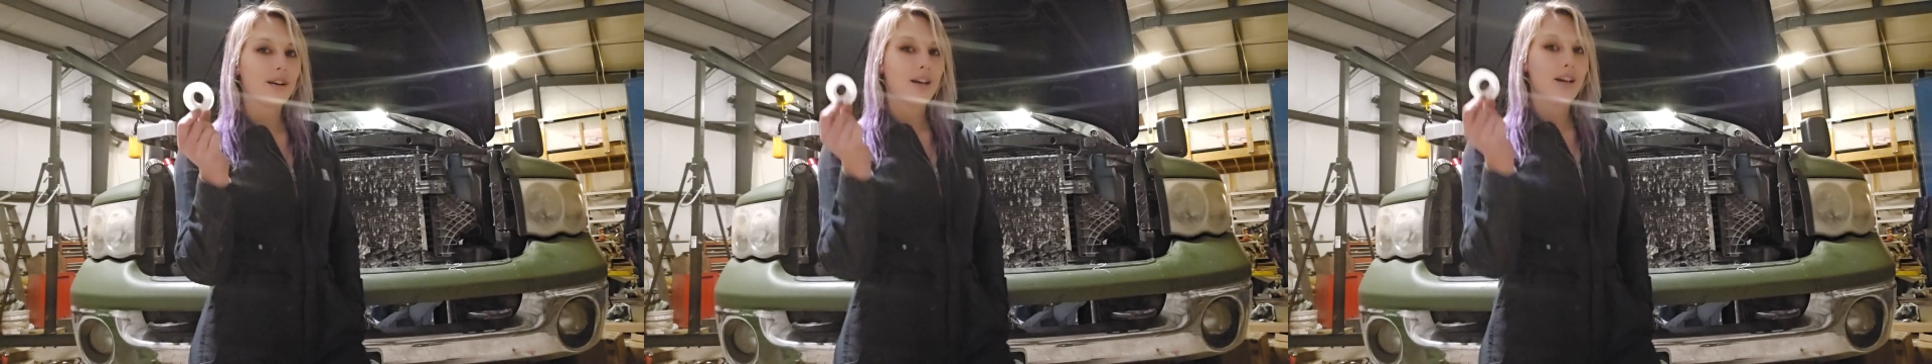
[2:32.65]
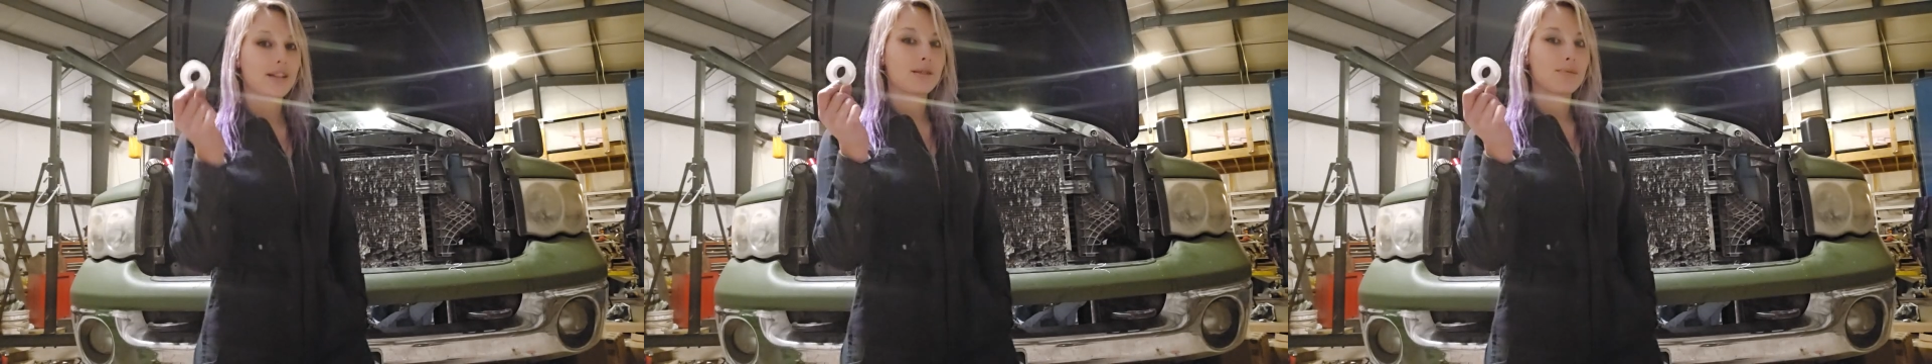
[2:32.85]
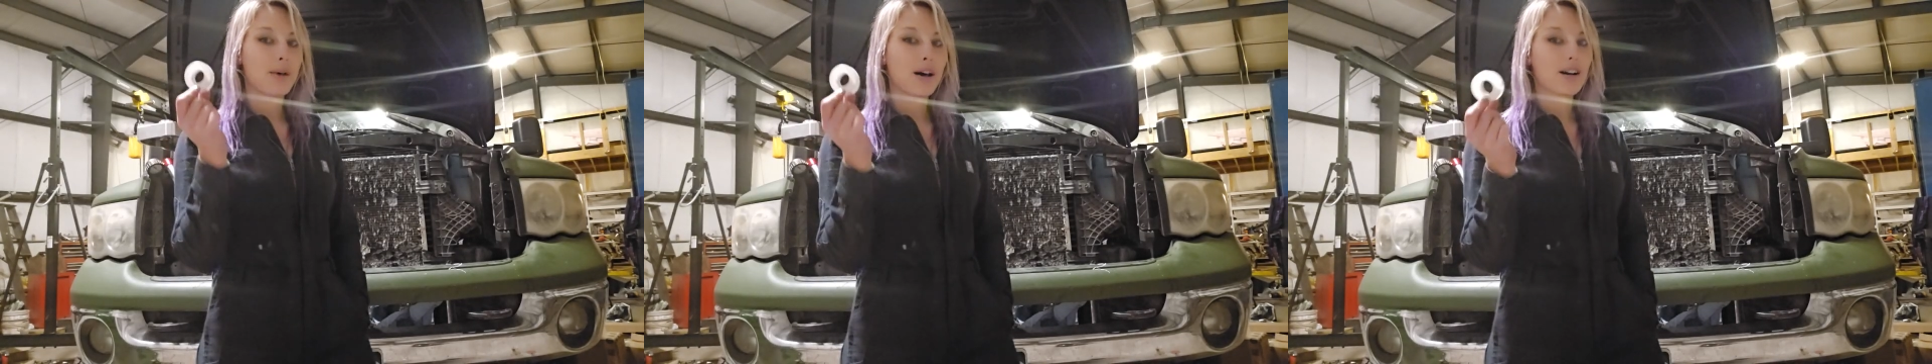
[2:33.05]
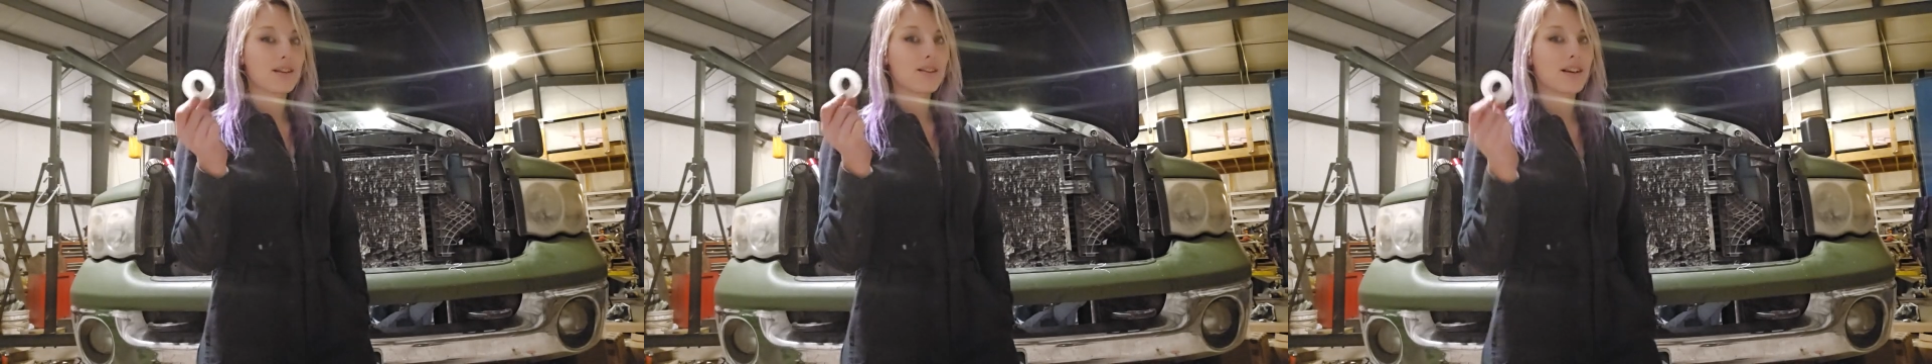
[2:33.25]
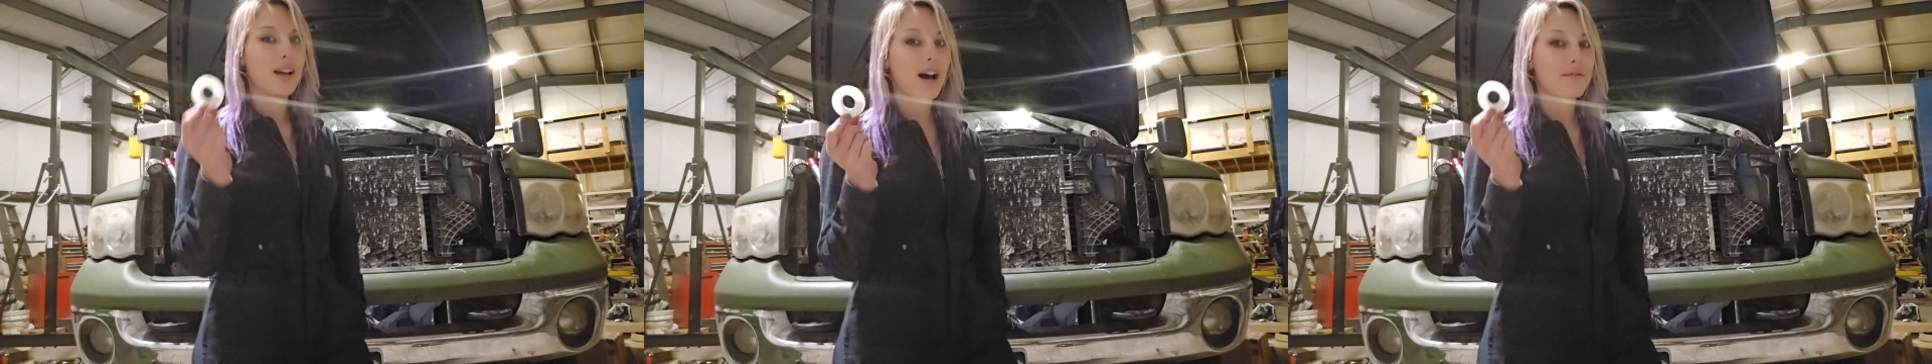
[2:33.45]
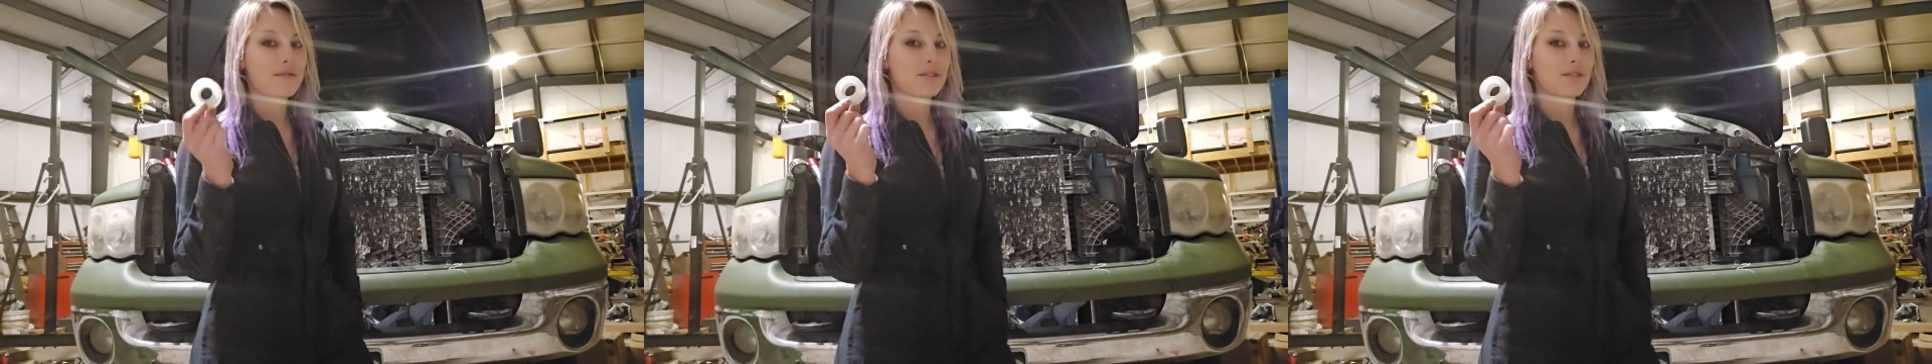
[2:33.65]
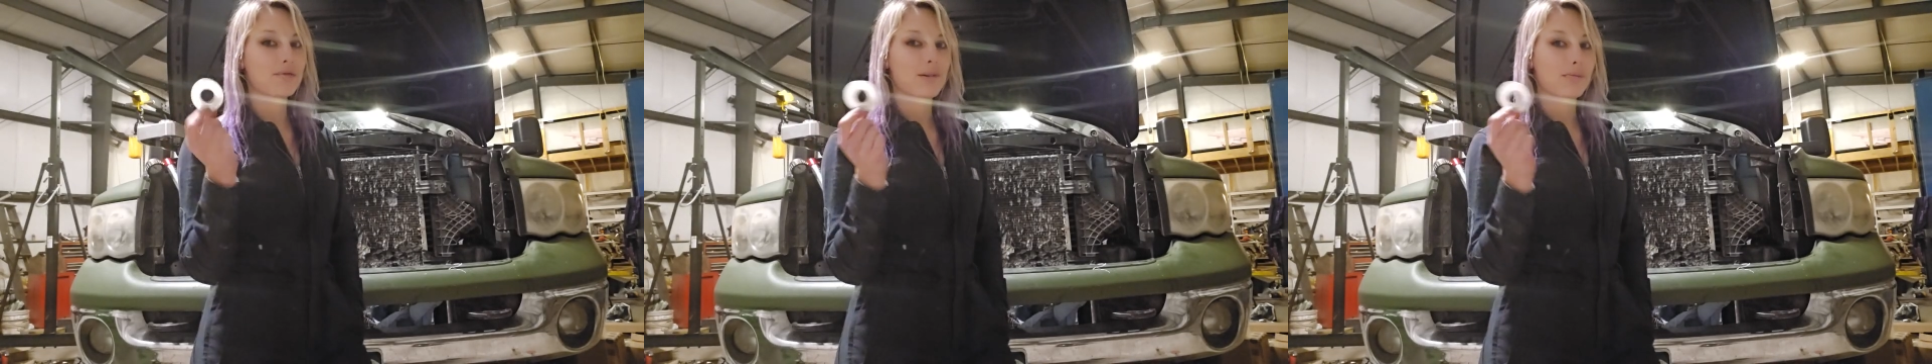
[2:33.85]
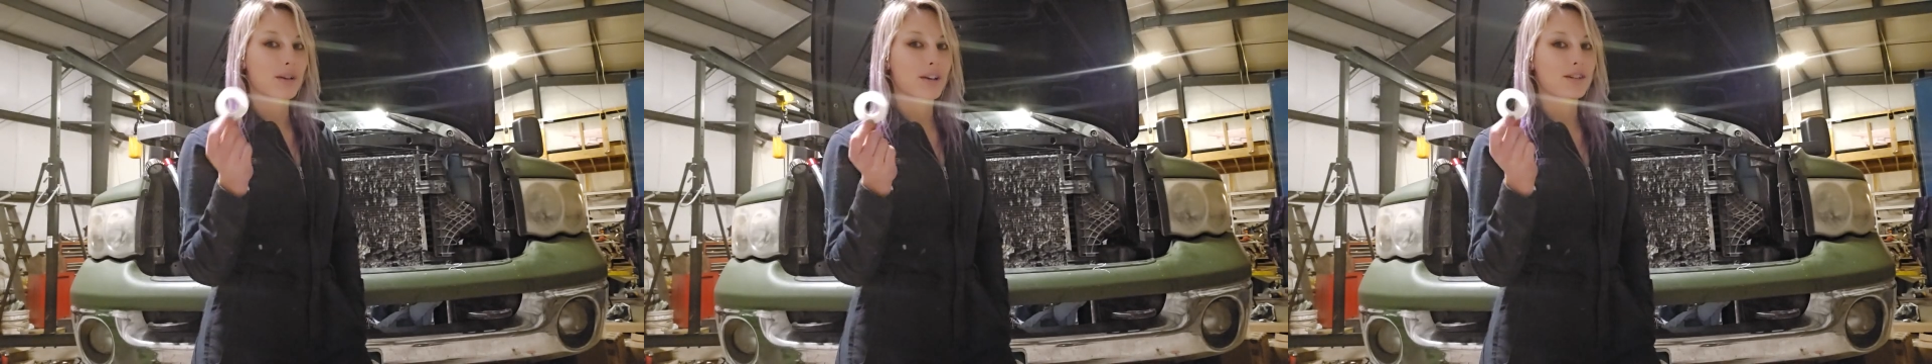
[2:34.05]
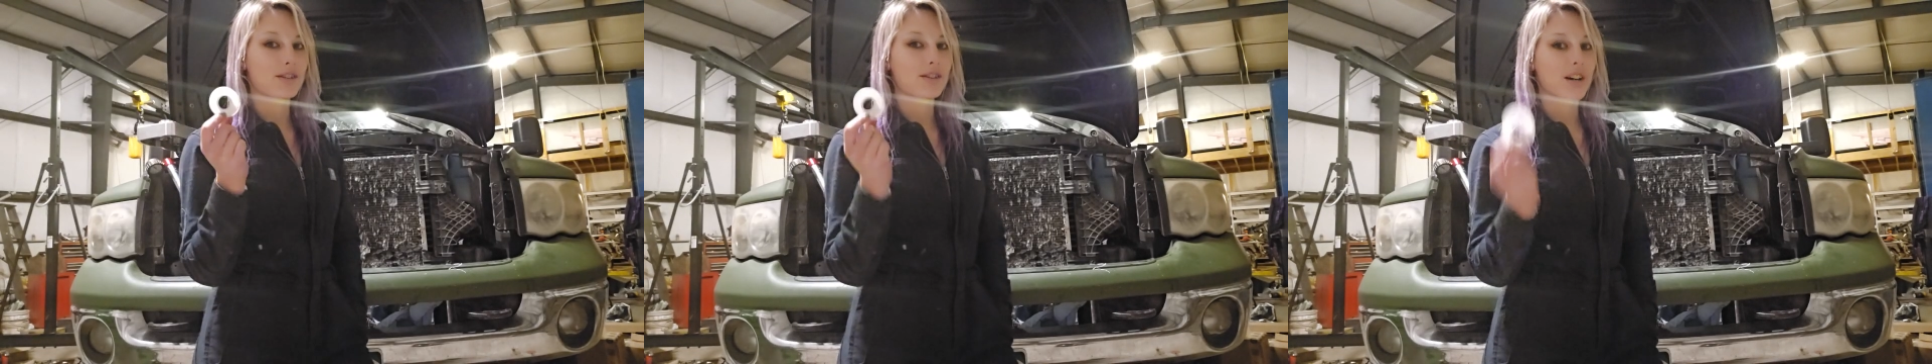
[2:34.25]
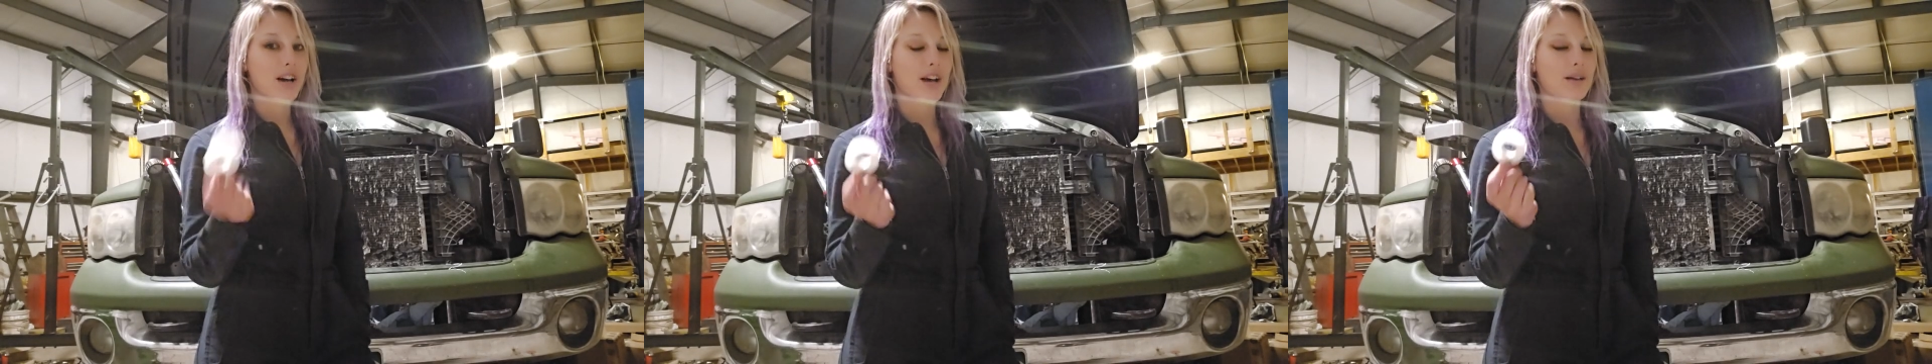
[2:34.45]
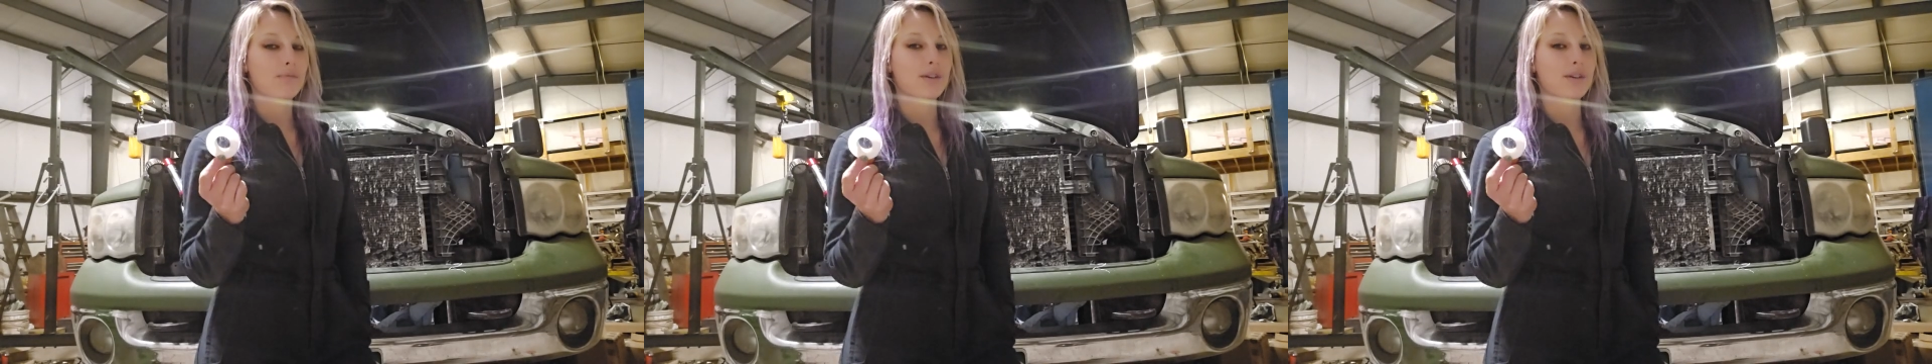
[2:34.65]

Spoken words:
It's better than having to replace your head